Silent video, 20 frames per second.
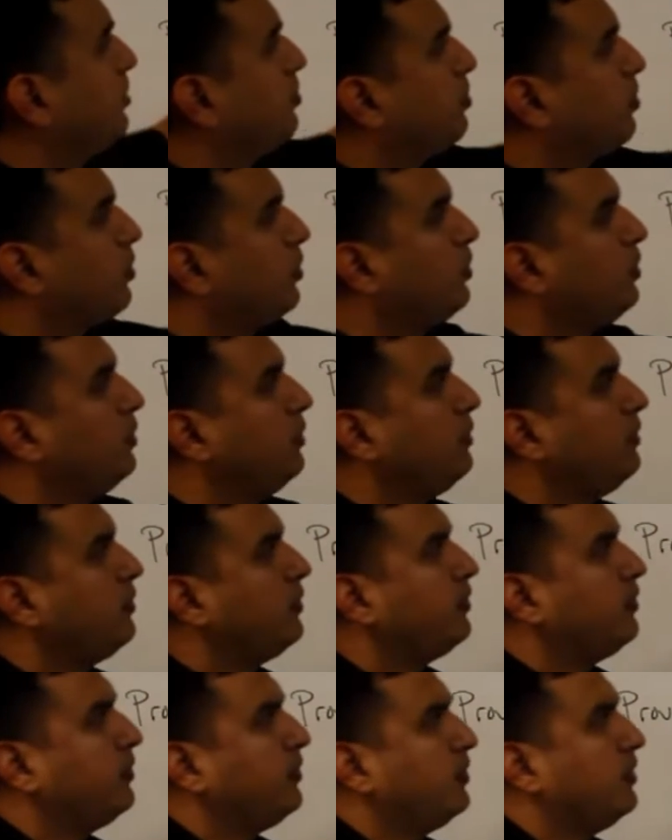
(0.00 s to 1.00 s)
to
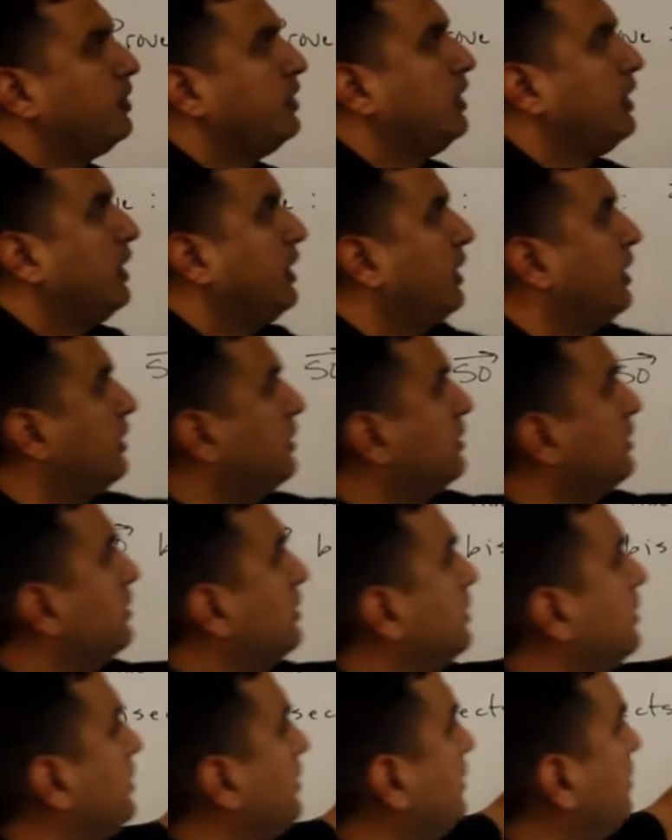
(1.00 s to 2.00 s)
prove that
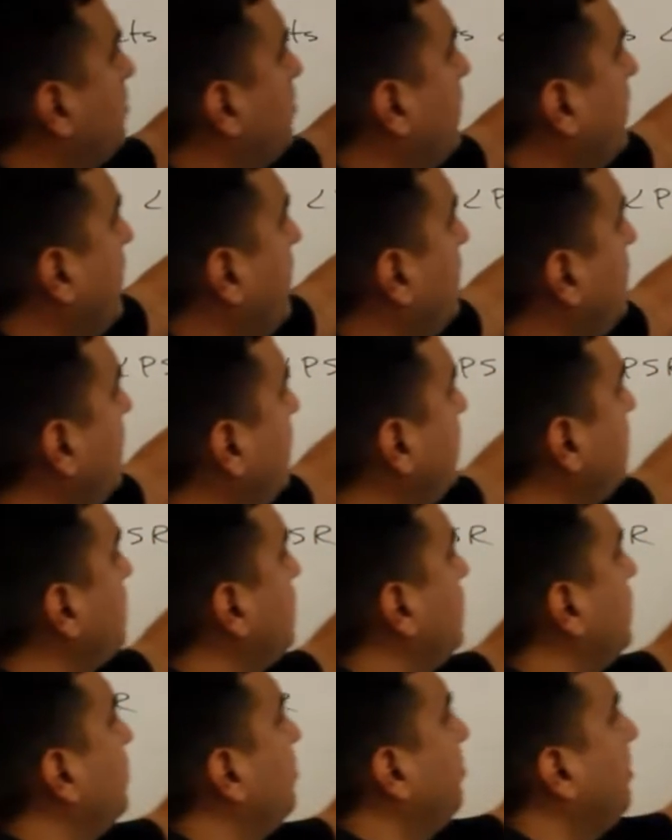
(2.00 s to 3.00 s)
ray
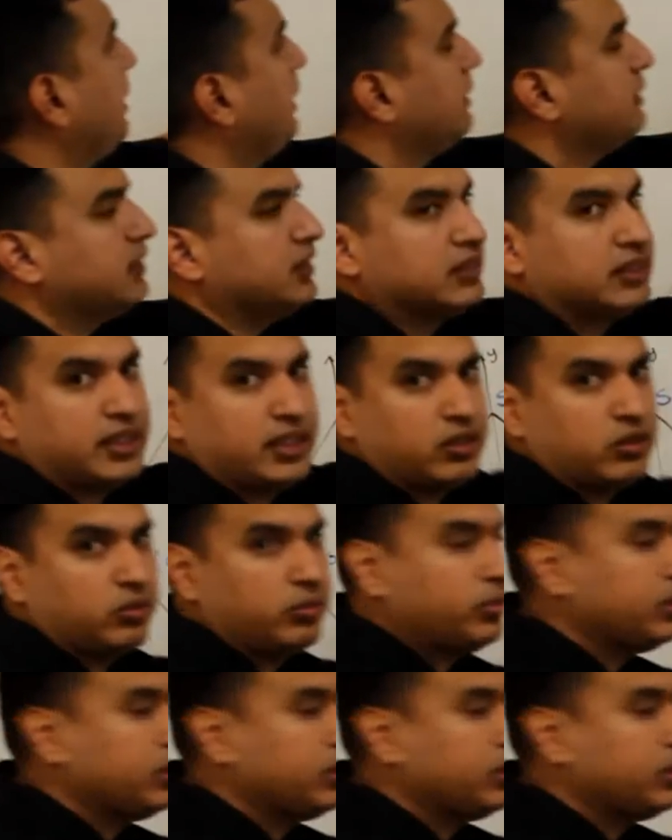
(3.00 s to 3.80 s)
SO bisects angle